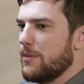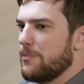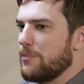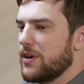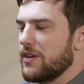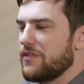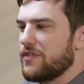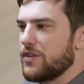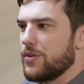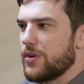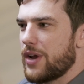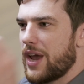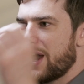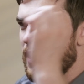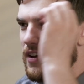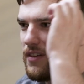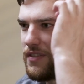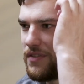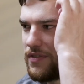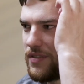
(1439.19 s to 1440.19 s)
But if you
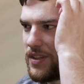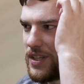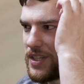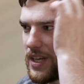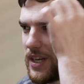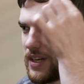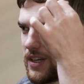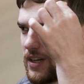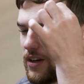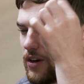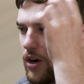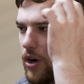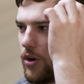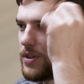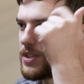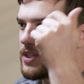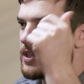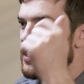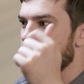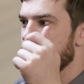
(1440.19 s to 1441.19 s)
have this idea,
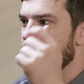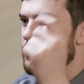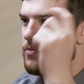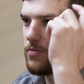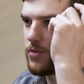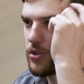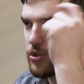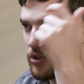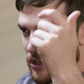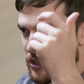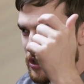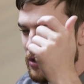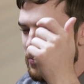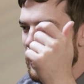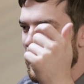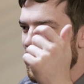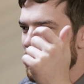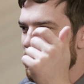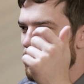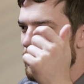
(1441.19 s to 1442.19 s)
it's an instruction
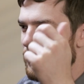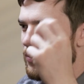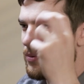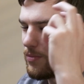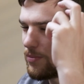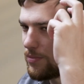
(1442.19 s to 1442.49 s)
manual,